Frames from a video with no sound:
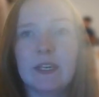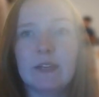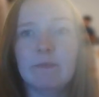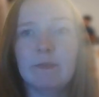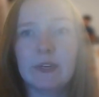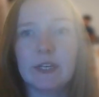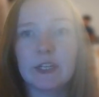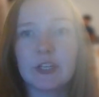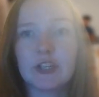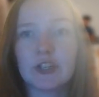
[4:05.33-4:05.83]
the
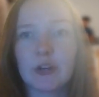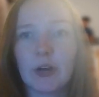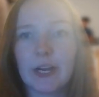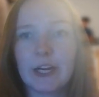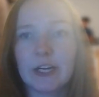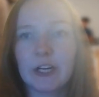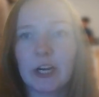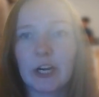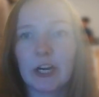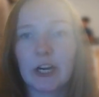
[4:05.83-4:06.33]

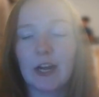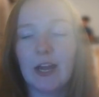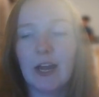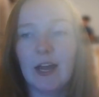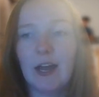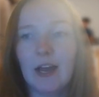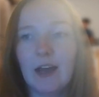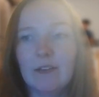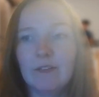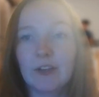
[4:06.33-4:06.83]
administrator
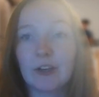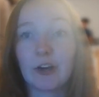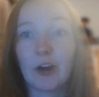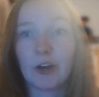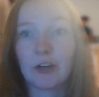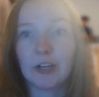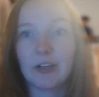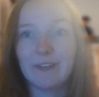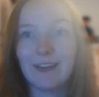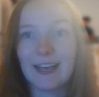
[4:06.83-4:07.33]
of the
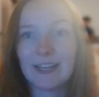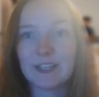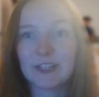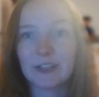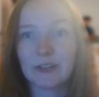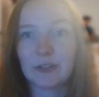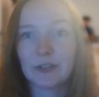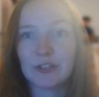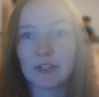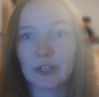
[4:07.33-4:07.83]

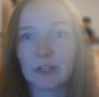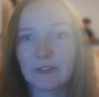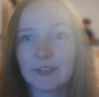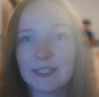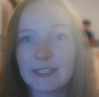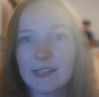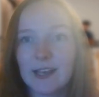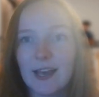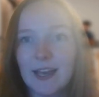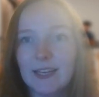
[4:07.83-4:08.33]
cardiovascular
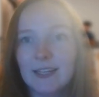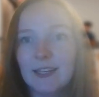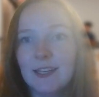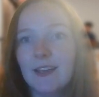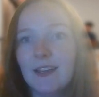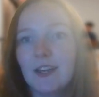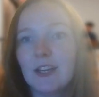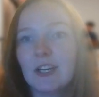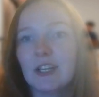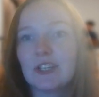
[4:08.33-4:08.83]
service line.
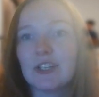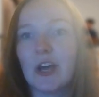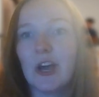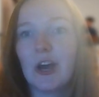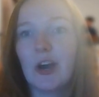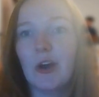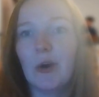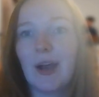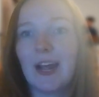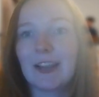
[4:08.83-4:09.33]

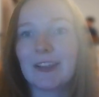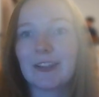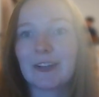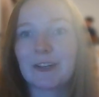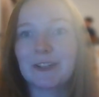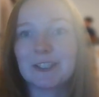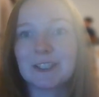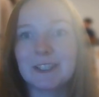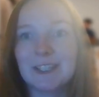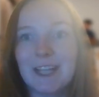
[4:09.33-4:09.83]
So I
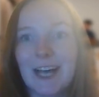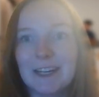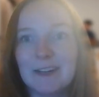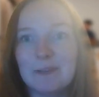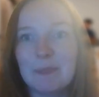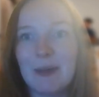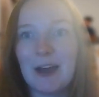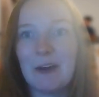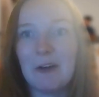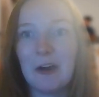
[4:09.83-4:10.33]
learned a lot
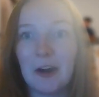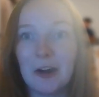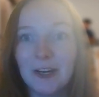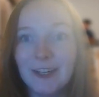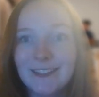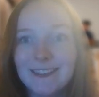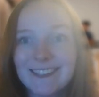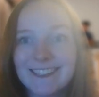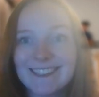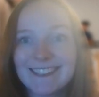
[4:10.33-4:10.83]
about
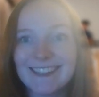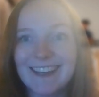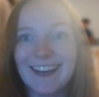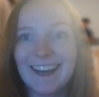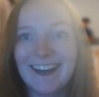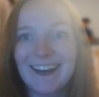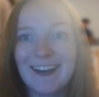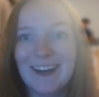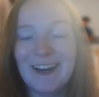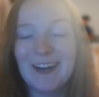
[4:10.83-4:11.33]
hearts.
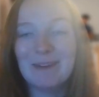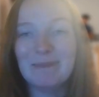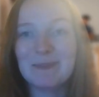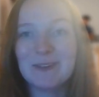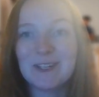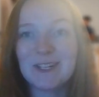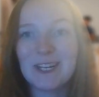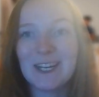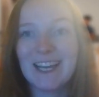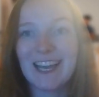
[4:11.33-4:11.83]

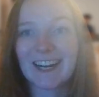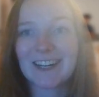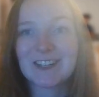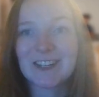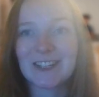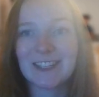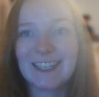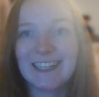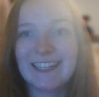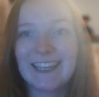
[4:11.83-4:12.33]
She
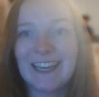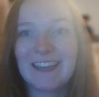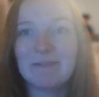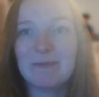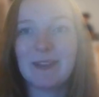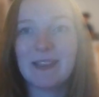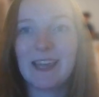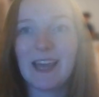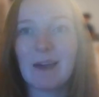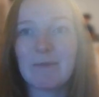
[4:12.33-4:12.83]
actually gave
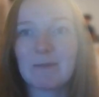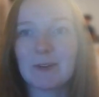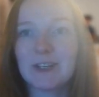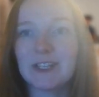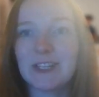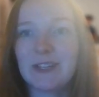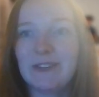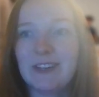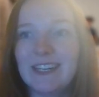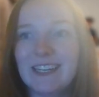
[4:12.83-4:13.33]
me the
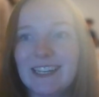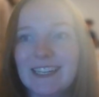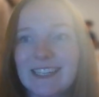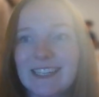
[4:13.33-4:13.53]
opportunity